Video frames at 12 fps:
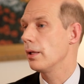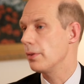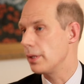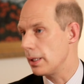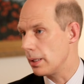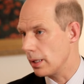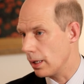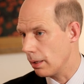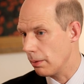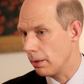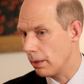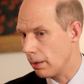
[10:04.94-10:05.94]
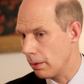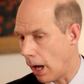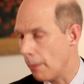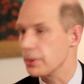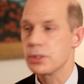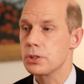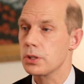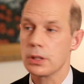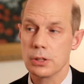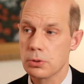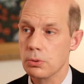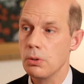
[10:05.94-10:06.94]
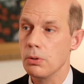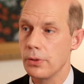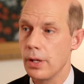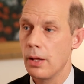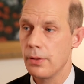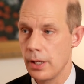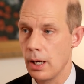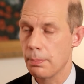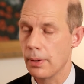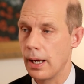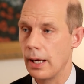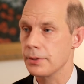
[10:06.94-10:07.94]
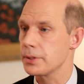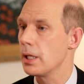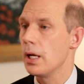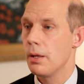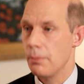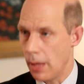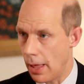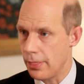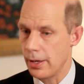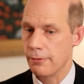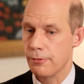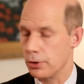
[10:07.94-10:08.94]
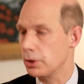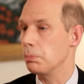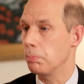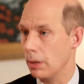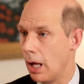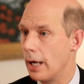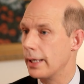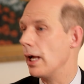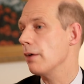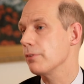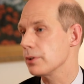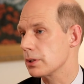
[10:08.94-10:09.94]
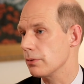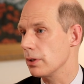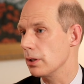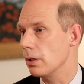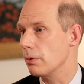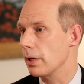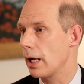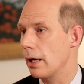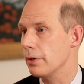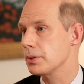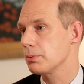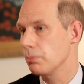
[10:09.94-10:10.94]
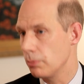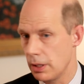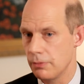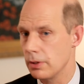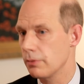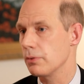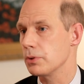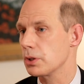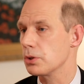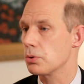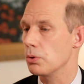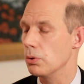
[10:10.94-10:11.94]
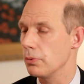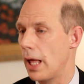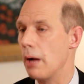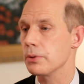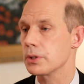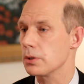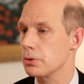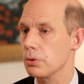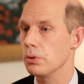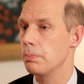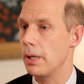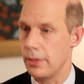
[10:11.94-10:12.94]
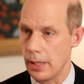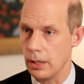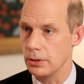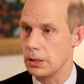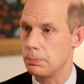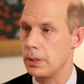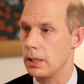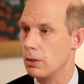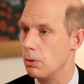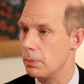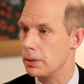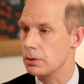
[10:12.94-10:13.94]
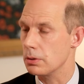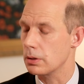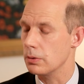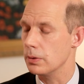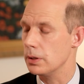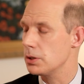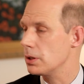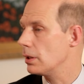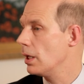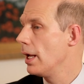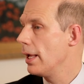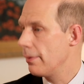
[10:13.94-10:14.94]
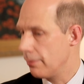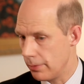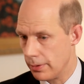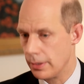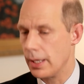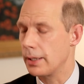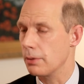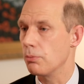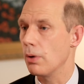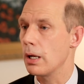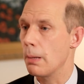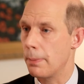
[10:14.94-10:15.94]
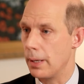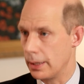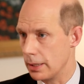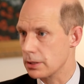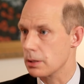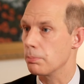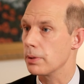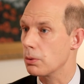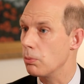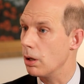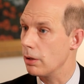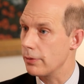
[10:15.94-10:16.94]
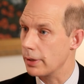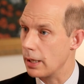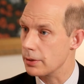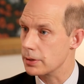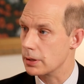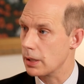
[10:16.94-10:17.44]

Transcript: the opposition controlled the upper house and therefore could block efforts of the lower house, even if it was controlled by the LDP Komeito coalition. They could run up against the brick wall of the House of